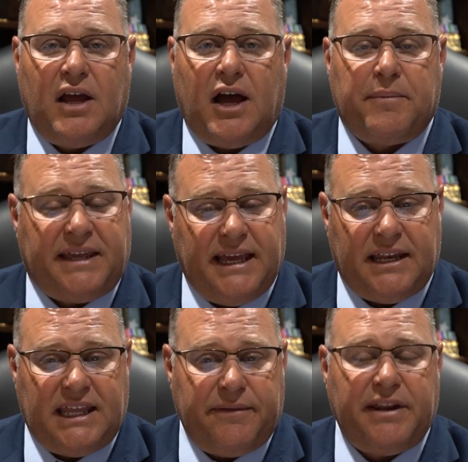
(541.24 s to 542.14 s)

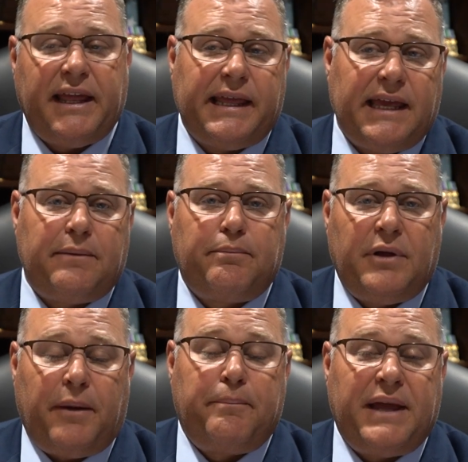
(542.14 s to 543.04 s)
Again, giving you
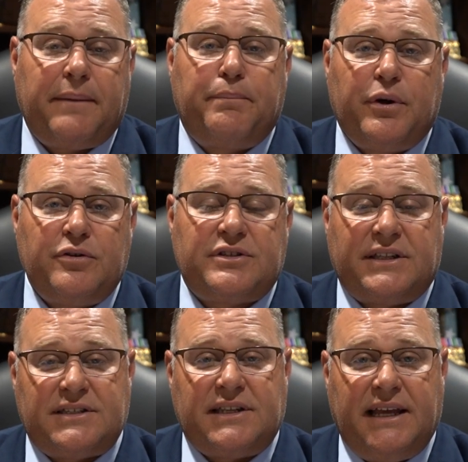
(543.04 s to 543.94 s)
a big boost
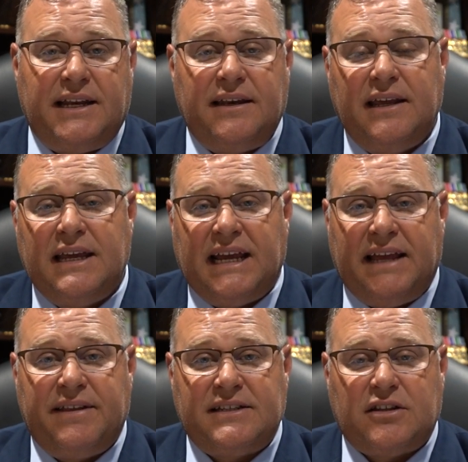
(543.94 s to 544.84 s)
that's needed
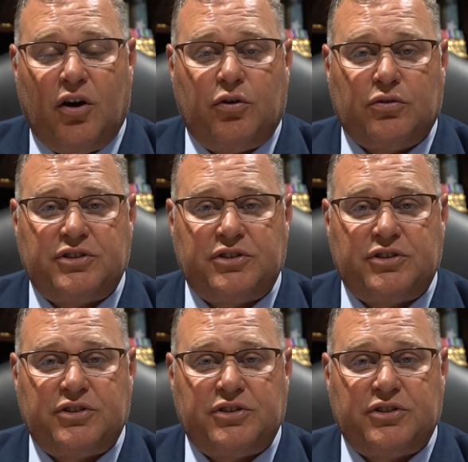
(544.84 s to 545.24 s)
in these local